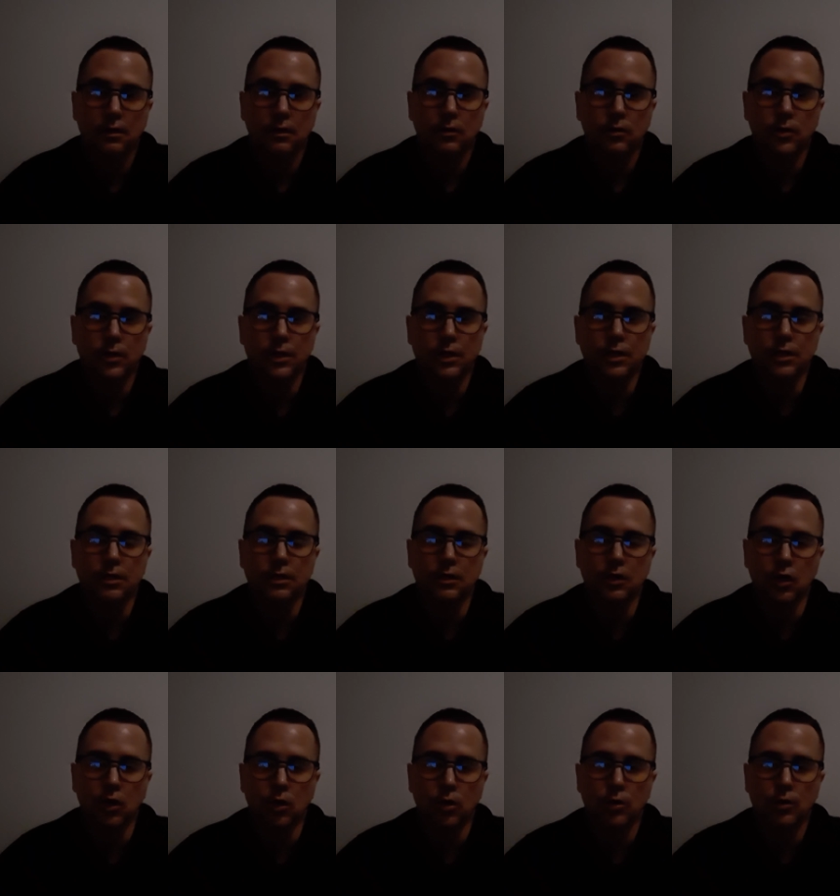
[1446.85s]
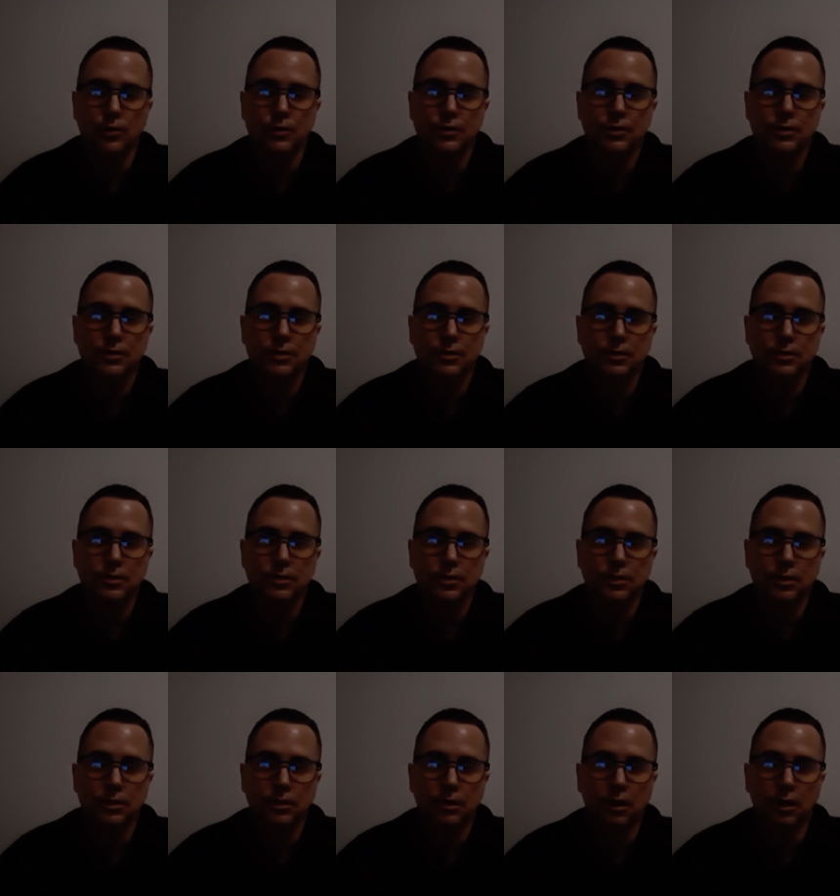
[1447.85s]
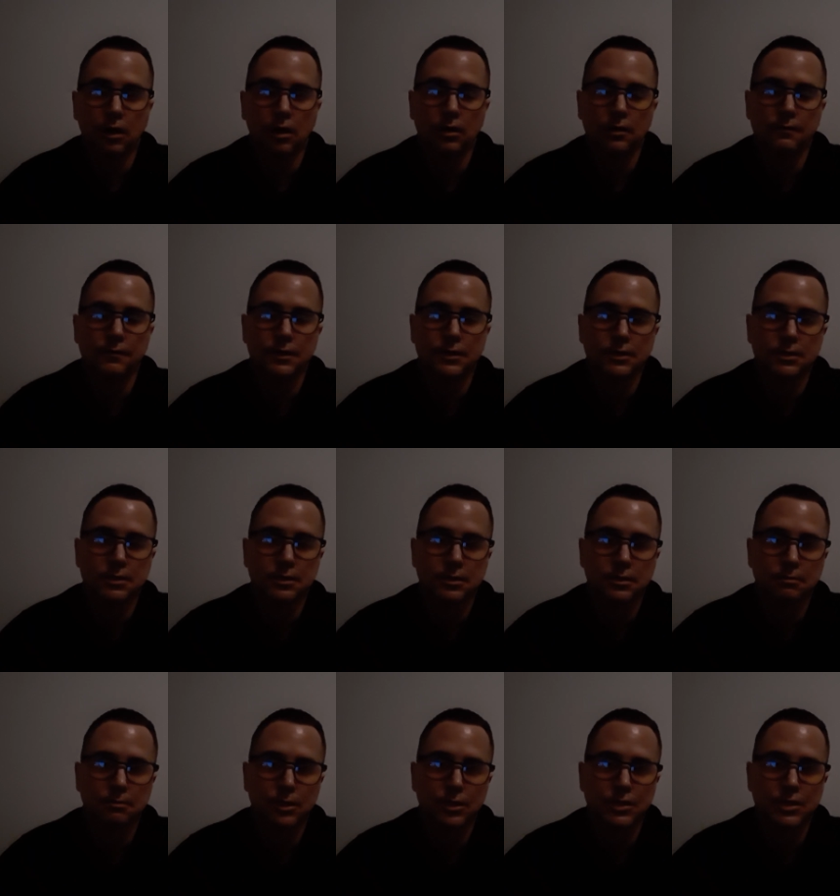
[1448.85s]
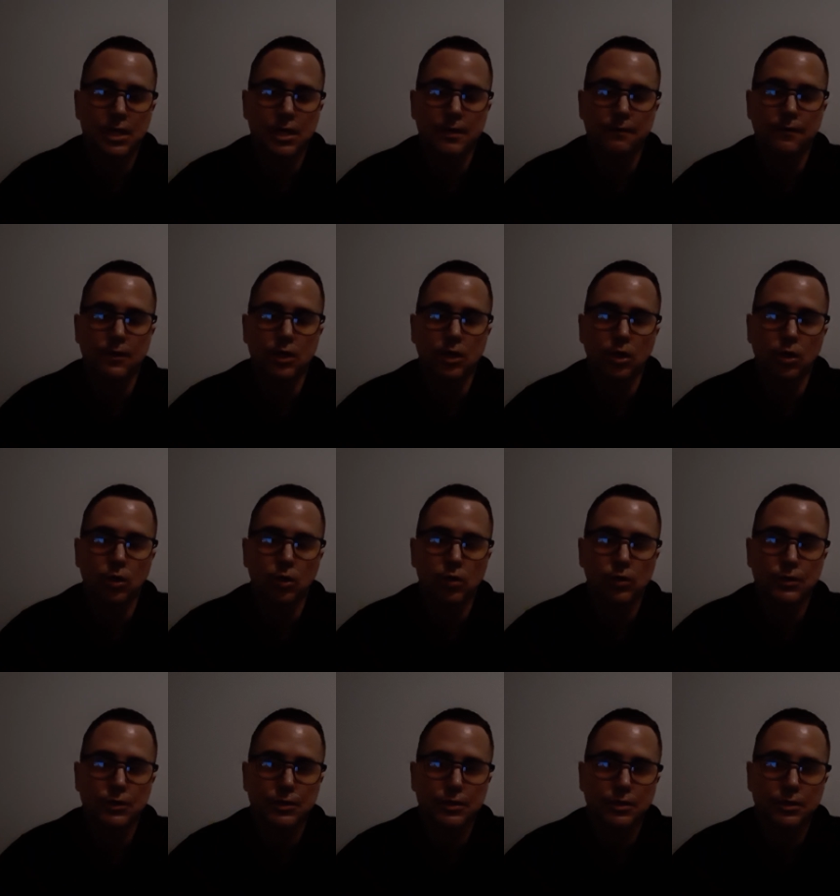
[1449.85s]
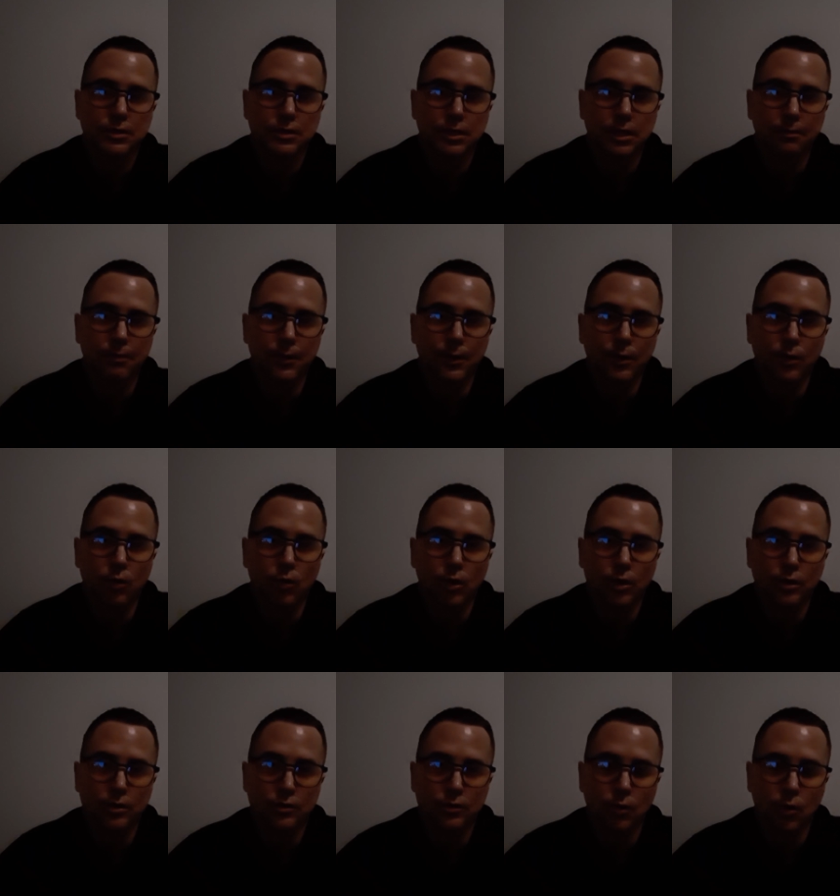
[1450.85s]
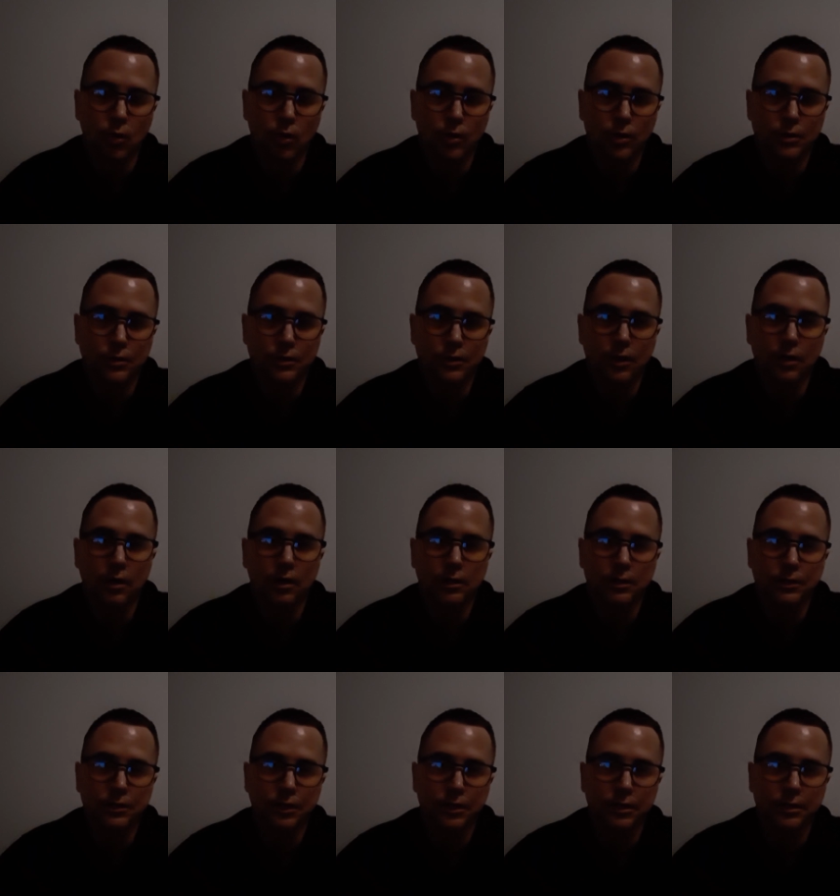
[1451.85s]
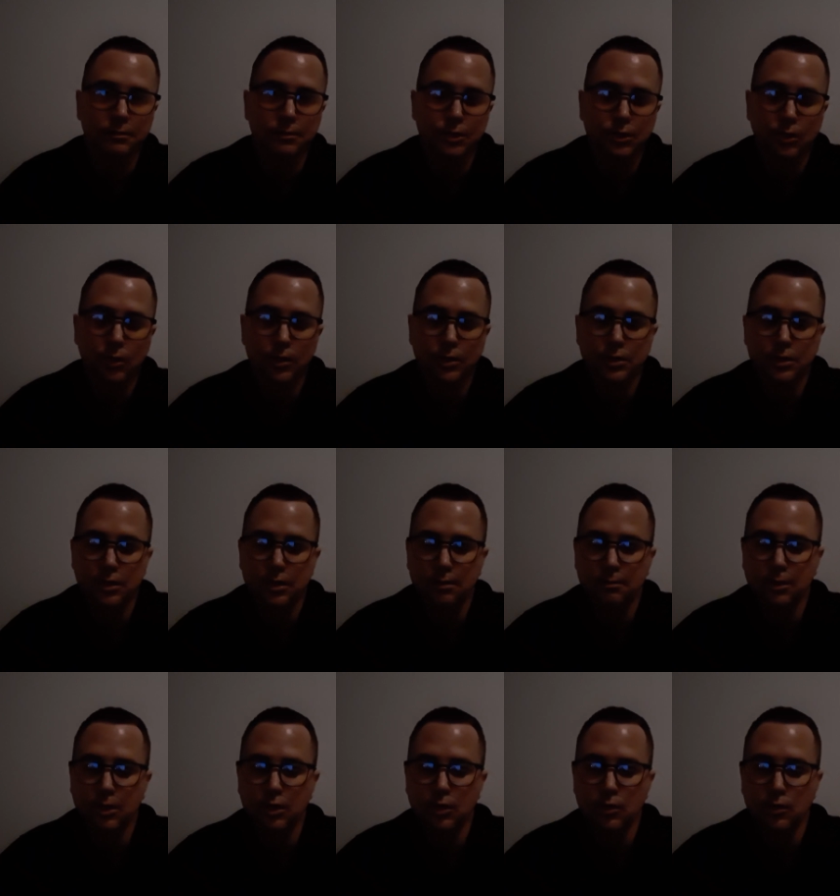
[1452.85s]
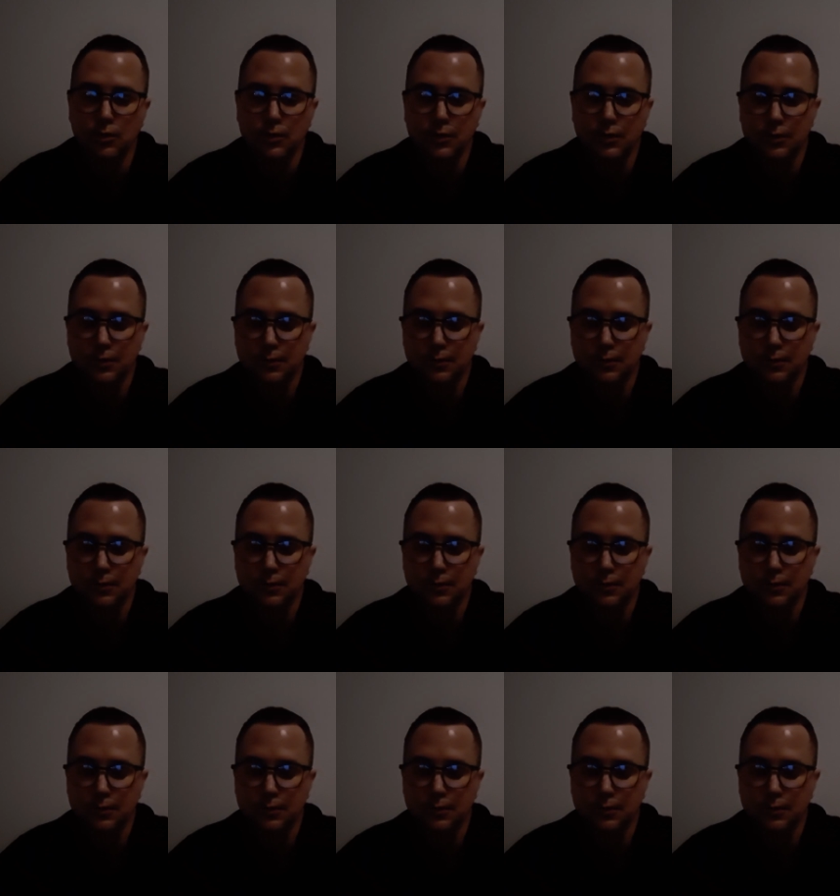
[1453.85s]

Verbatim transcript: We need goals. All of us must have goals, something to work towards, long-term, short-term goals.